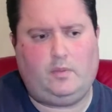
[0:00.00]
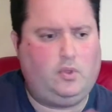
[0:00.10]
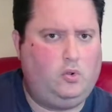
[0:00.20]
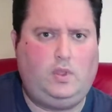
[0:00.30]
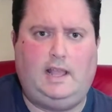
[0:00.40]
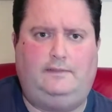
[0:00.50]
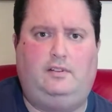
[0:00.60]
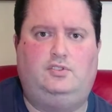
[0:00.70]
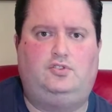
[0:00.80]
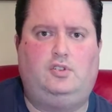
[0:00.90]
But all the
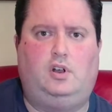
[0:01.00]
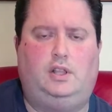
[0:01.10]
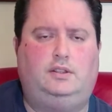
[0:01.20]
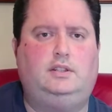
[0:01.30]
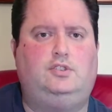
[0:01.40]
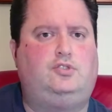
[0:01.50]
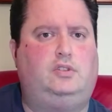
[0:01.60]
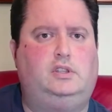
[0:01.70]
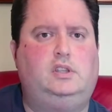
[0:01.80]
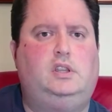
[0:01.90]
headphones I tried
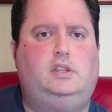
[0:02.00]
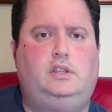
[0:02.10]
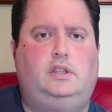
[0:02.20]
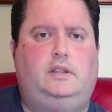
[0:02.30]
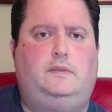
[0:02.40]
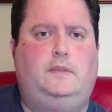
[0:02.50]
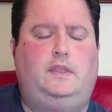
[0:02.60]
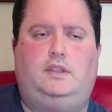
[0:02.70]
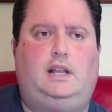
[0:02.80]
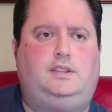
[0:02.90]
literally
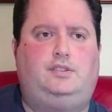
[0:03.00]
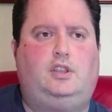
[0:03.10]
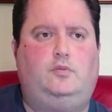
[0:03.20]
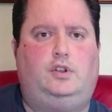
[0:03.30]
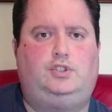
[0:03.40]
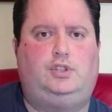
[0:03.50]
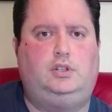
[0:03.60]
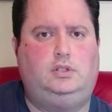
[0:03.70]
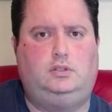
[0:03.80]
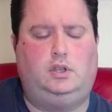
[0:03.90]
had so much
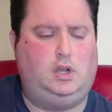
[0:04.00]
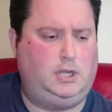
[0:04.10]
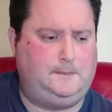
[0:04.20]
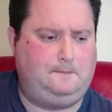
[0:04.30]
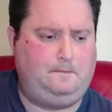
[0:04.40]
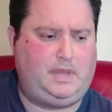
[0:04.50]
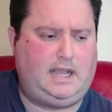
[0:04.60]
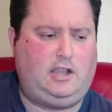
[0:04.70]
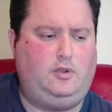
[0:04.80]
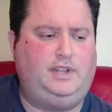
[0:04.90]

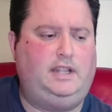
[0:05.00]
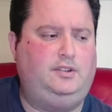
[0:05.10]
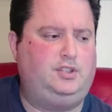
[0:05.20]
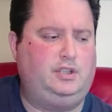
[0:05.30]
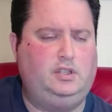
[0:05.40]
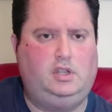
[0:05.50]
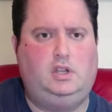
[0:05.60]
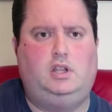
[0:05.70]
power and energy.